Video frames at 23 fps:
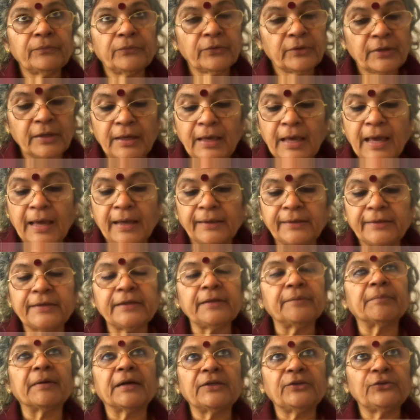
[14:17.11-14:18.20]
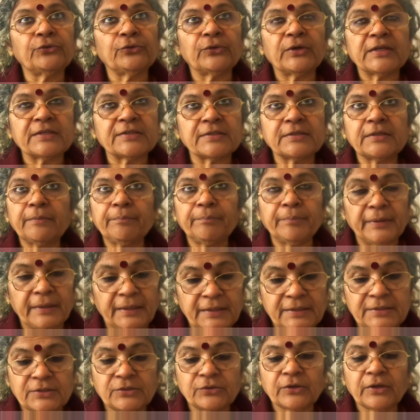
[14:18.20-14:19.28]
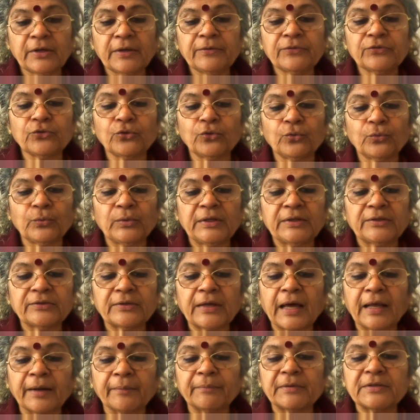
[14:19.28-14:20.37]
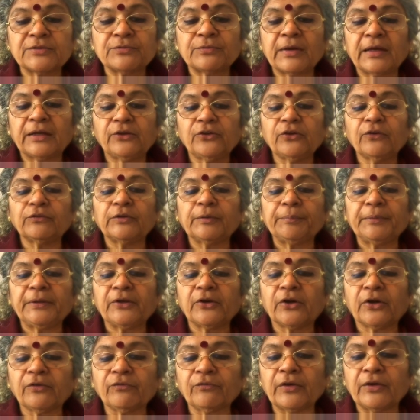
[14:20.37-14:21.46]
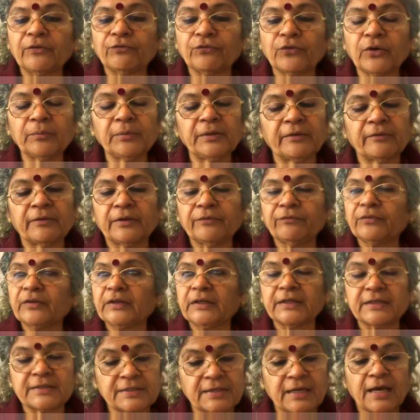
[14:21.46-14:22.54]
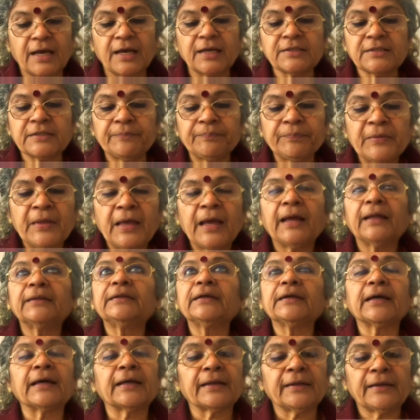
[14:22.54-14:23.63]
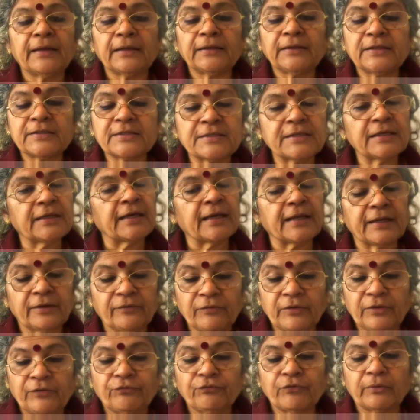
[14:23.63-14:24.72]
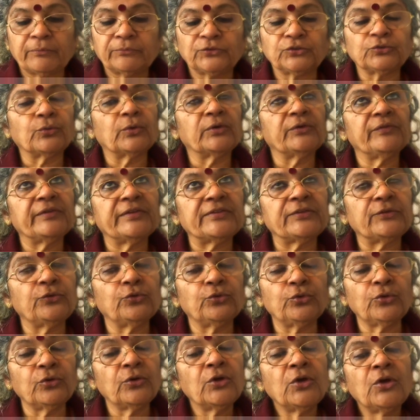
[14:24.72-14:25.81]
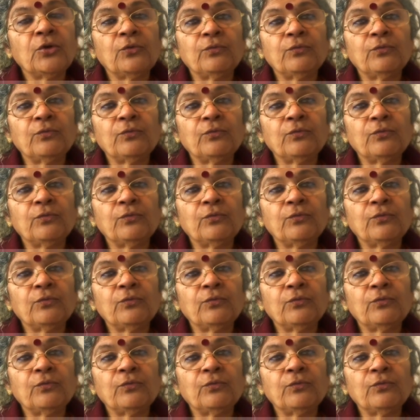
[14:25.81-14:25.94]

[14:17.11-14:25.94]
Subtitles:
Okay, and T by 2 as the base. Okay, so RMS value of the periodic waveform given in figure is asked, and the current, and it's a current waveform. So what do?